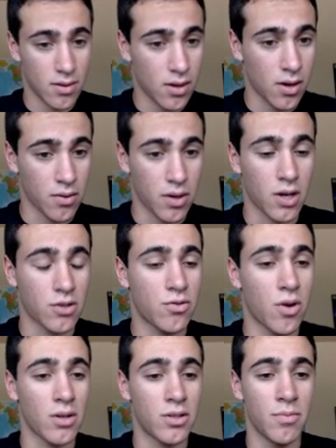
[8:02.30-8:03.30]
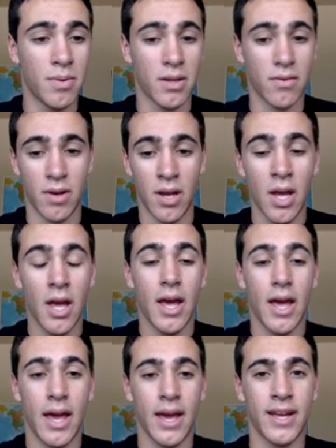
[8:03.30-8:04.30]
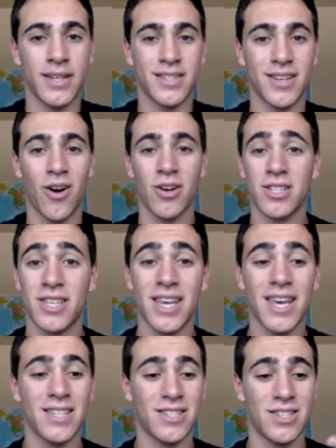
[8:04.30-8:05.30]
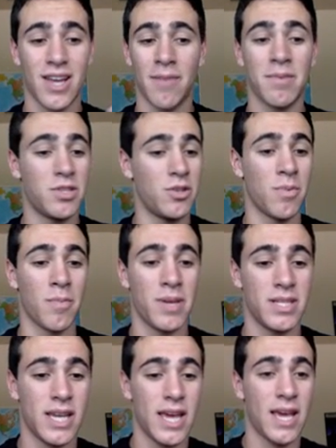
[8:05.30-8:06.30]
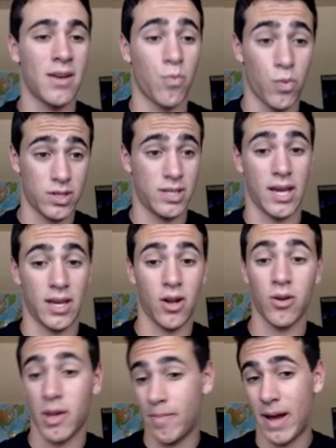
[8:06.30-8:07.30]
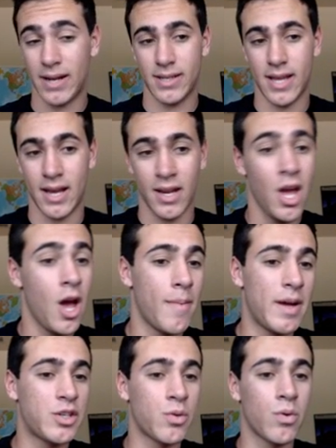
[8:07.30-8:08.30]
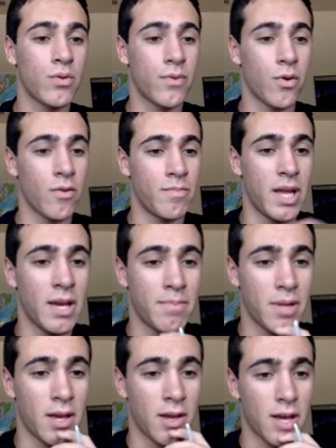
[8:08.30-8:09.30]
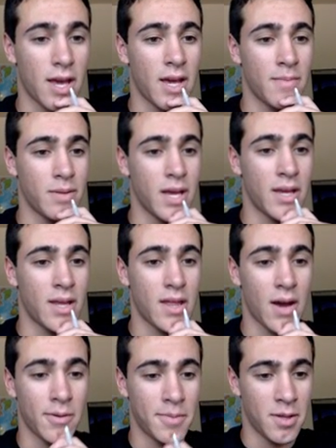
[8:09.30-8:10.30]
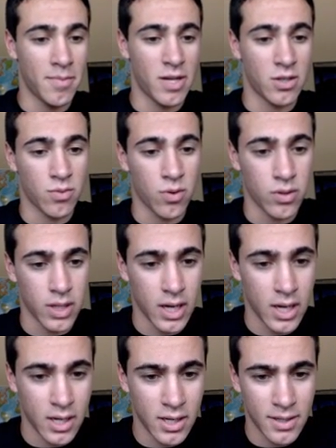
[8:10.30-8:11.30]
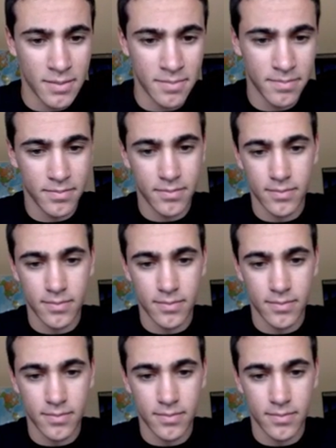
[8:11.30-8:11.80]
oh gosh, draw 2, pick 3. And honestly, I've been super busy, and 1 second, I'll get back to that. Imagine a world for blank, blank, and blank. That would be the best world. I